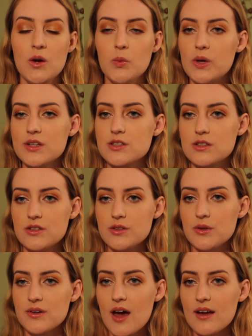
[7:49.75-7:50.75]
which
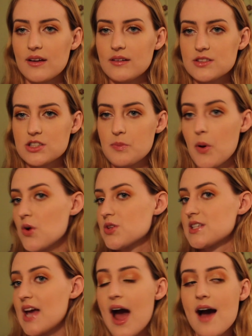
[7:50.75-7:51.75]
you're not
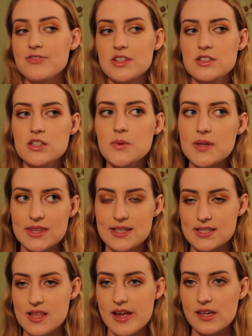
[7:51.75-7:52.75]
supposed to have to do with
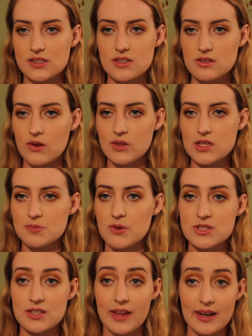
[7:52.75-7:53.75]
this light because it's only
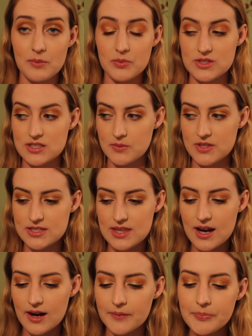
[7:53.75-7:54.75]
supposed to light up when someone's
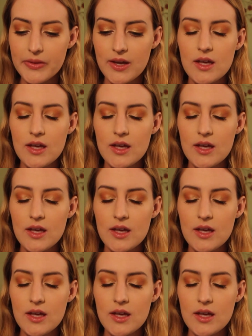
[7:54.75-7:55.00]
there.